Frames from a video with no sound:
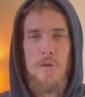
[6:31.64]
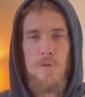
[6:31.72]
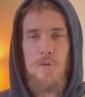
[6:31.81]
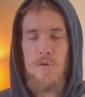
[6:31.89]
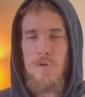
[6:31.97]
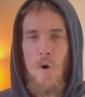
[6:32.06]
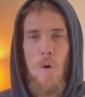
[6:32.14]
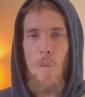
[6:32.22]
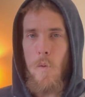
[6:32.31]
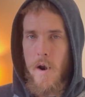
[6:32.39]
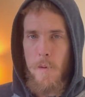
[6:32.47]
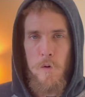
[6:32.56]
you don't
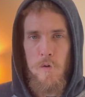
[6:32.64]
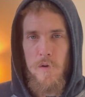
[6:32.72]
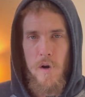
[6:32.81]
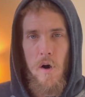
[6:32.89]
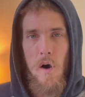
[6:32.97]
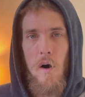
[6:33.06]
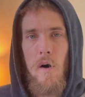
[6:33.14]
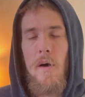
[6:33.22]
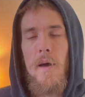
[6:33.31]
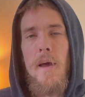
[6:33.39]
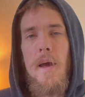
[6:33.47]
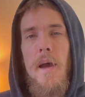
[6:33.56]
want to move at all.
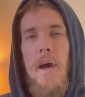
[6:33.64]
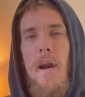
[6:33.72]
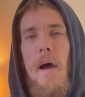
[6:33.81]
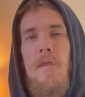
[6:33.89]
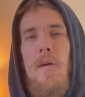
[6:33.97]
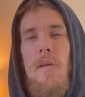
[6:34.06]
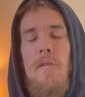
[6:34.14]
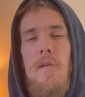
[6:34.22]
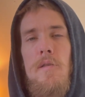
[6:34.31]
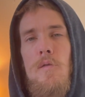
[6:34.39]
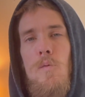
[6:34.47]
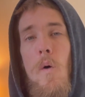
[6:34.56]
And I think
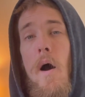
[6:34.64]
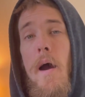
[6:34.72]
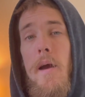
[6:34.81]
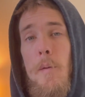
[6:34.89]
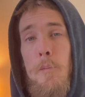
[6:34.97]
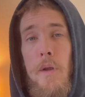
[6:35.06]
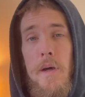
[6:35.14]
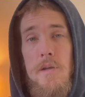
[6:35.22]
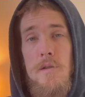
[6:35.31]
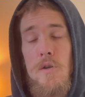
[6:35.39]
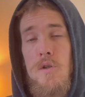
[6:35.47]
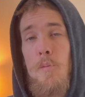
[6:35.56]
this is why it plays
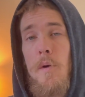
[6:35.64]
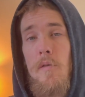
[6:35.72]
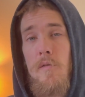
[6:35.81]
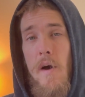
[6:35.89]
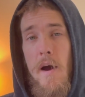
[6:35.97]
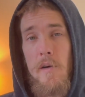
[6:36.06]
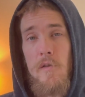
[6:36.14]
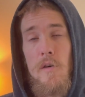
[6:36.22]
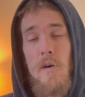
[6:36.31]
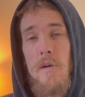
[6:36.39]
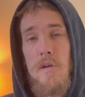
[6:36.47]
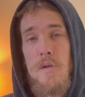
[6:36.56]
such a big
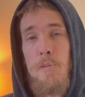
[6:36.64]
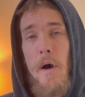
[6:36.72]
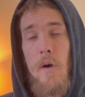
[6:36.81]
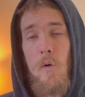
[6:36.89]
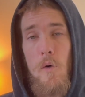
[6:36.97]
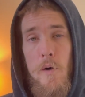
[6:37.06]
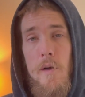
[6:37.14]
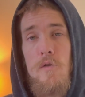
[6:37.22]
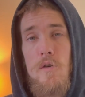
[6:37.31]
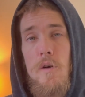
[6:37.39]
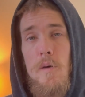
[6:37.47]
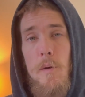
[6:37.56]
factor in a spinal cord
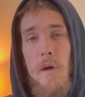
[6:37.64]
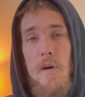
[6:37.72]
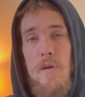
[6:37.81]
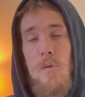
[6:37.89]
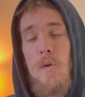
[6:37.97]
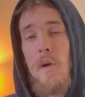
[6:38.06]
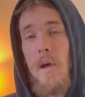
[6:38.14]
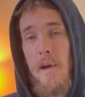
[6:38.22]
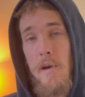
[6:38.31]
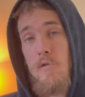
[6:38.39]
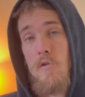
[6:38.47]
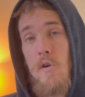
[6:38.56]
injury, because when you get
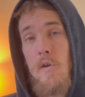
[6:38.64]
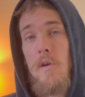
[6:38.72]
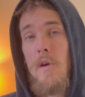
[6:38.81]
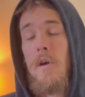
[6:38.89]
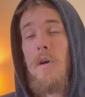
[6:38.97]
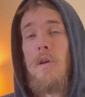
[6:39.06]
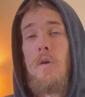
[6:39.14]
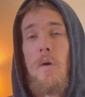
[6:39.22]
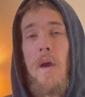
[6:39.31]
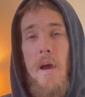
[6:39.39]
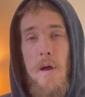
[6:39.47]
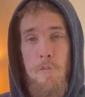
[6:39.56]
injured, you
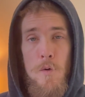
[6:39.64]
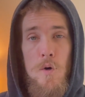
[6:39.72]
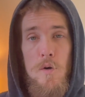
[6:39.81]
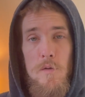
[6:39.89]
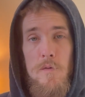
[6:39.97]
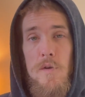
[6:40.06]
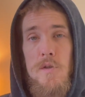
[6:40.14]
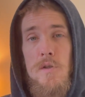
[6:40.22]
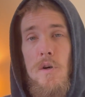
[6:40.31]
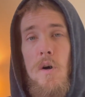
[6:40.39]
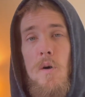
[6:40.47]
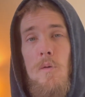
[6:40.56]
can't move.
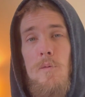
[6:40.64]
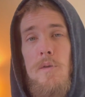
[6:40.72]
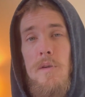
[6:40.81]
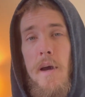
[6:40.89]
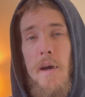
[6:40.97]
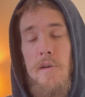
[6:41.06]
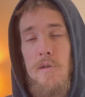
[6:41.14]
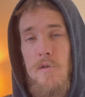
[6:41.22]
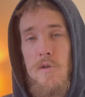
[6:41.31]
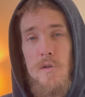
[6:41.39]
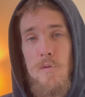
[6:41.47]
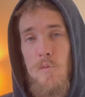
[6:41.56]
So that
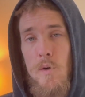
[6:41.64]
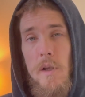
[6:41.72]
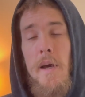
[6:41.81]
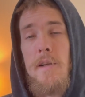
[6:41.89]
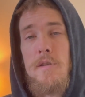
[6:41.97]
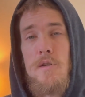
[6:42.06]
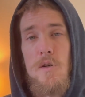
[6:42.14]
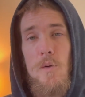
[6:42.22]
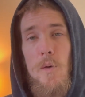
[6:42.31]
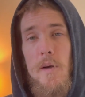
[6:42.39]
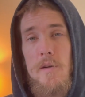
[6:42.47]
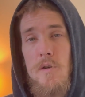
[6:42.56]
just relates
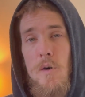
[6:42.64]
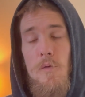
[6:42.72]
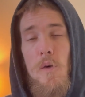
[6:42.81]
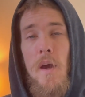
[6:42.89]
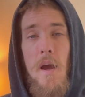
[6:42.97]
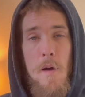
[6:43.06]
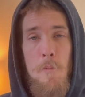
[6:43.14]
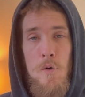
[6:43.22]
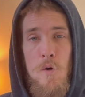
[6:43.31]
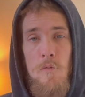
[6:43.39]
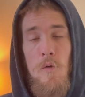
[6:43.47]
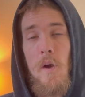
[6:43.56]
to it. So if you can't
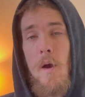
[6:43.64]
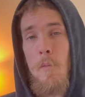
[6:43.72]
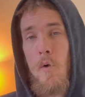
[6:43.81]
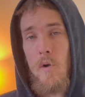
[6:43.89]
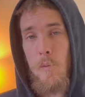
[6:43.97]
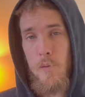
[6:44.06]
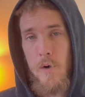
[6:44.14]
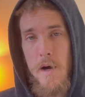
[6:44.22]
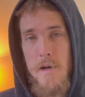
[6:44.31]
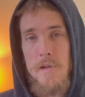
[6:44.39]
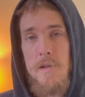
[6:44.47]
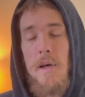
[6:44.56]
move, you get more
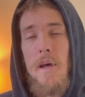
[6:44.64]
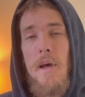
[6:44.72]
depressed.